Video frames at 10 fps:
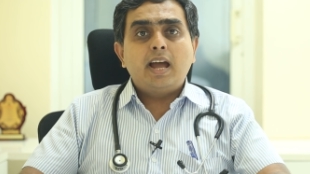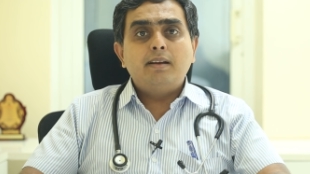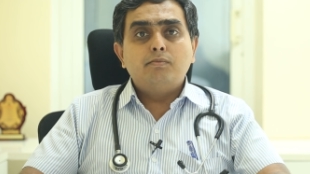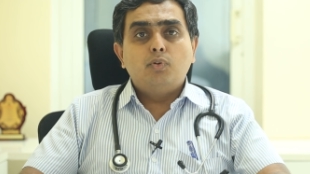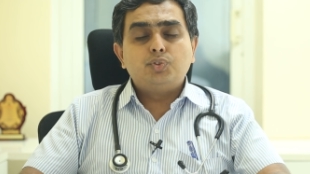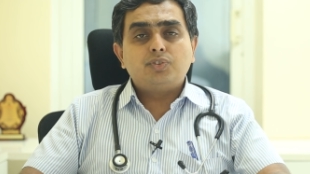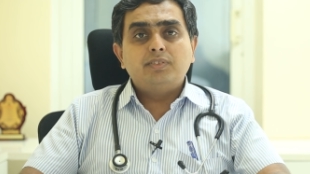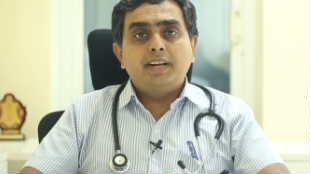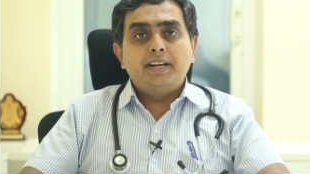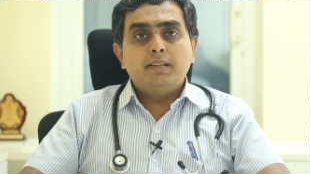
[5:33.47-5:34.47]
and most
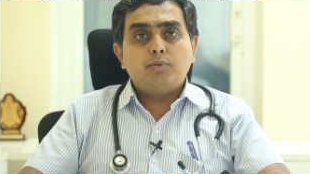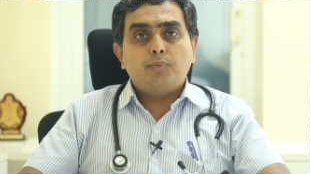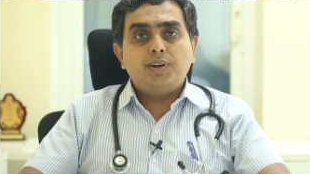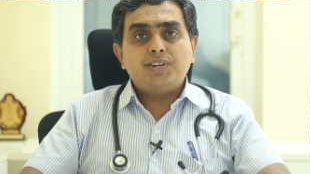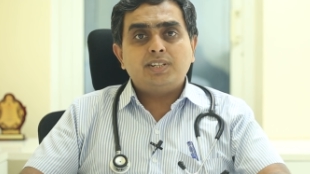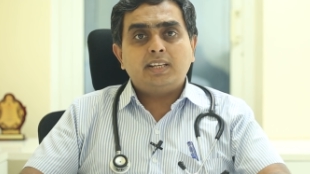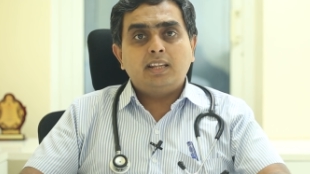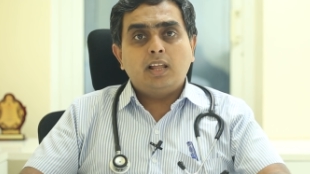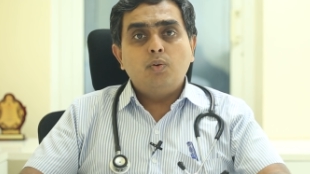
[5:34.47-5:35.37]
of the Indian population can